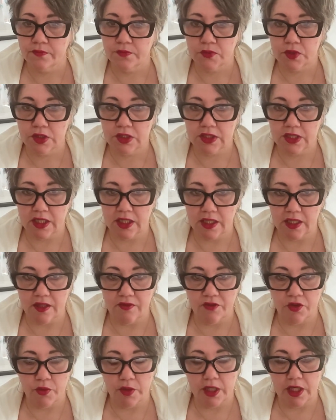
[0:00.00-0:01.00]
Just going to
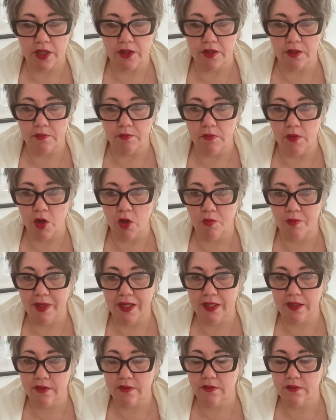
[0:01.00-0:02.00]
give you another
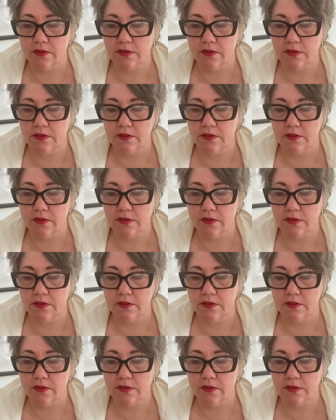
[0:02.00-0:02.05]
moment.